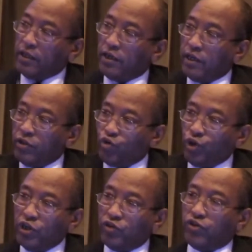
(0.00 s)
it
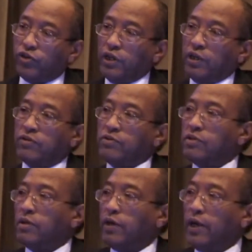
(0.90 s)
reached
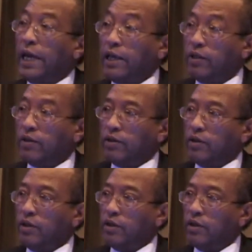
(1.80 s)
its end
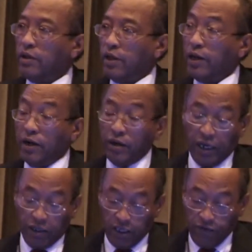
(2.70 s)
in the early
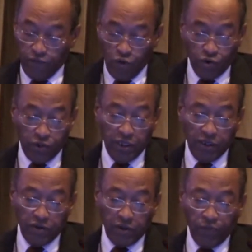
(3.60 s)

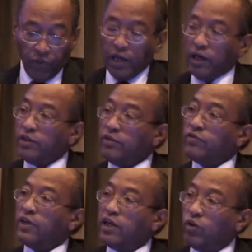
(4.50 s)
1940s. And then the
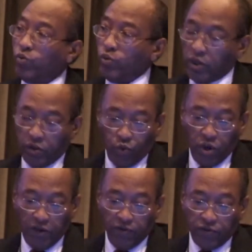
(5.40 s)
second
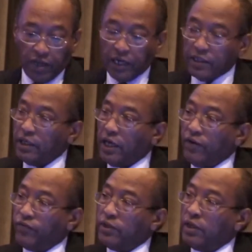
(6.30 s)
wave started
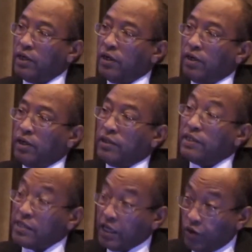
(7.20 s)
after the
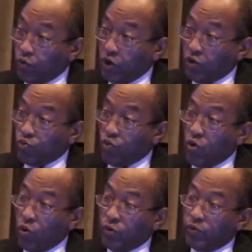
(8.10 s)
Second World
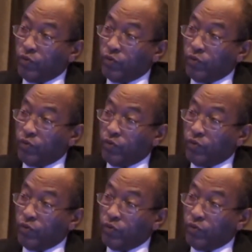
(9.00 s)
War.